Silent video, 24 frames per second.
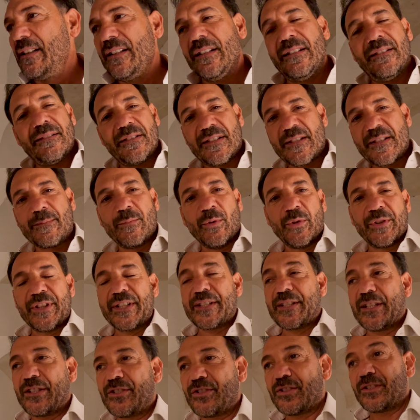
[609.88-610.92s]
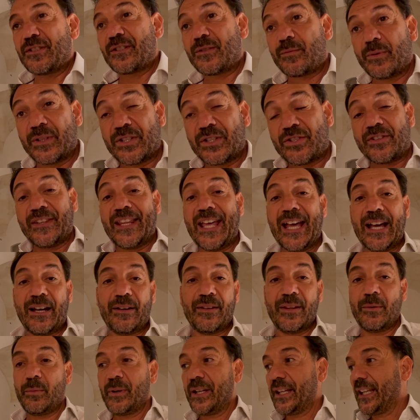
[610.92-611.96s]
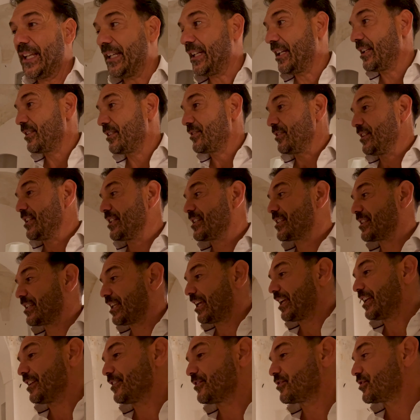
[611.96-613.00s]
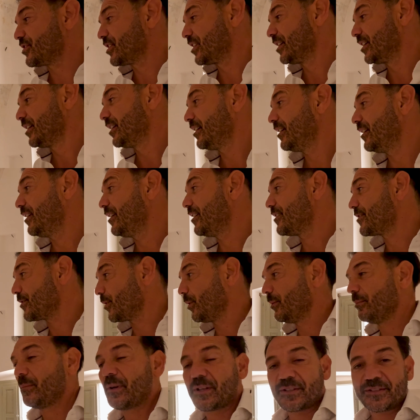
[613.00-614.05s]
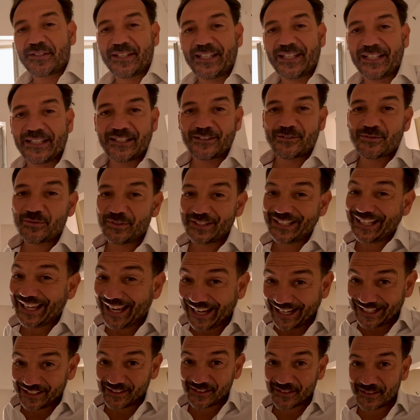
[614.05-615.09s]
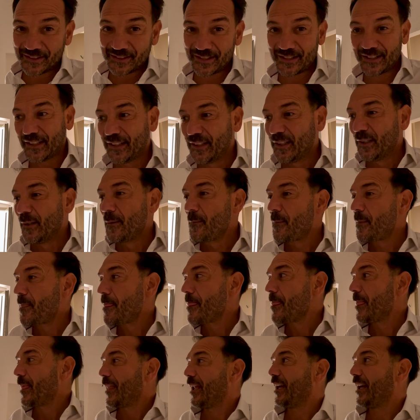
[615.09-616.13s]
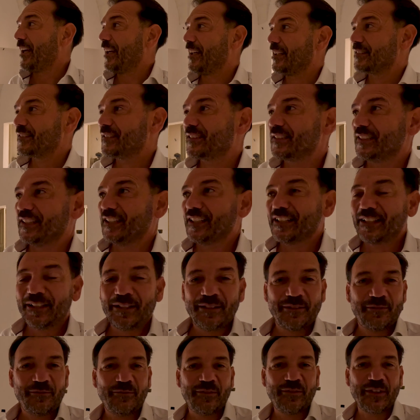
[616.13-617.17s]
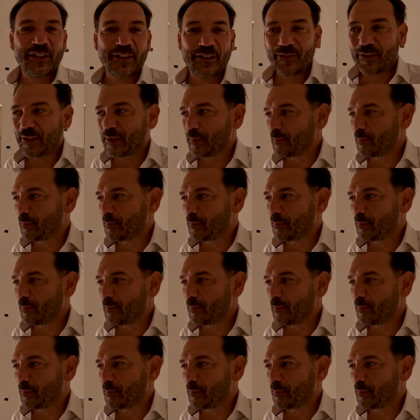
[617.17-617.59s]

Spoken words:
Small decisions which, now that we're getting to this stage, it's almost getting to the end, and very, very